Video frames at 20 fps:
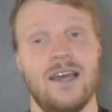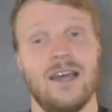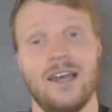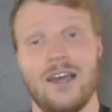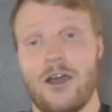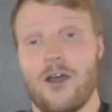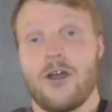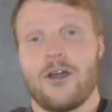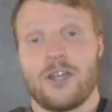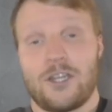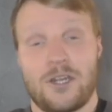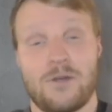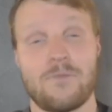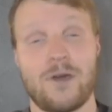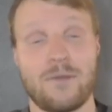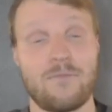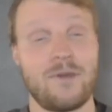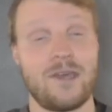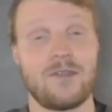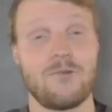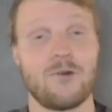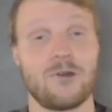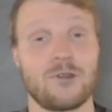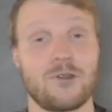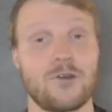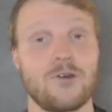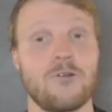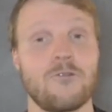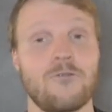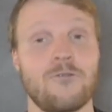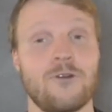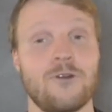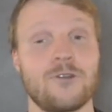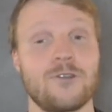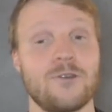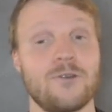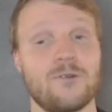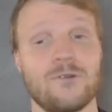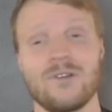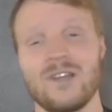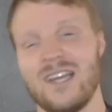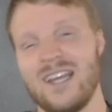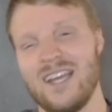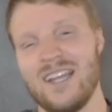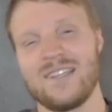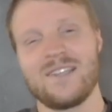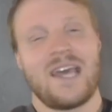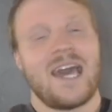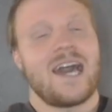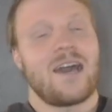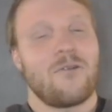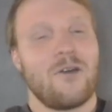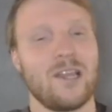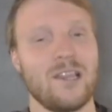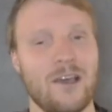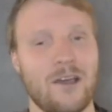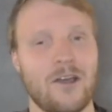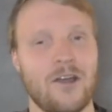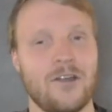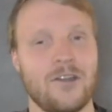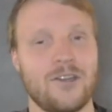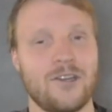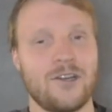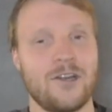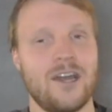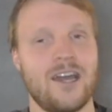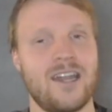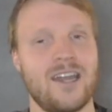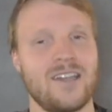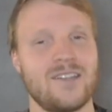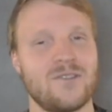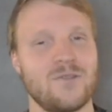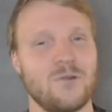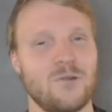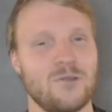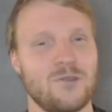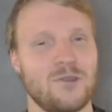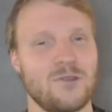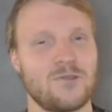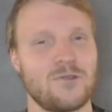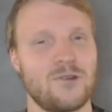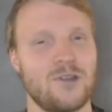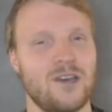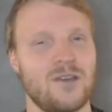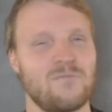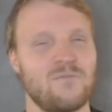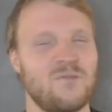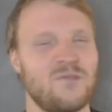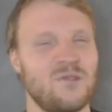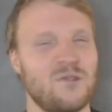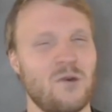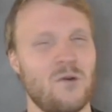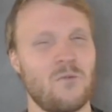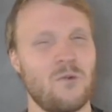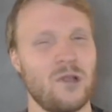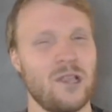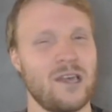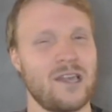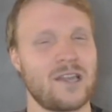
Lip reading: Archer might be the one to go for. So yeah, I quite like Archer, and I also sort of don't want